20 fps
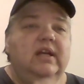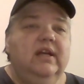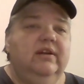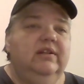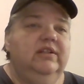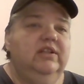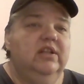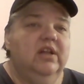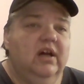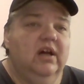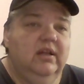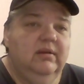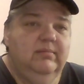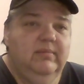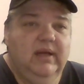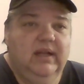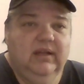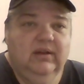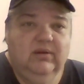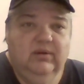
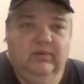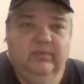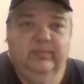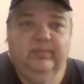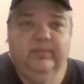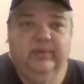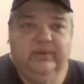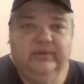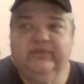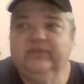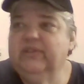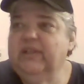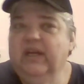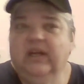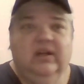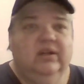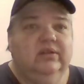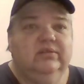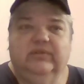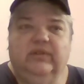non-medical
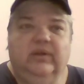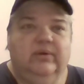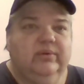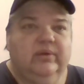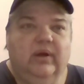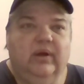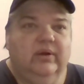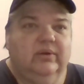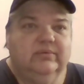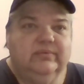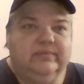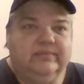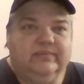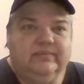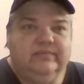personnel don't go.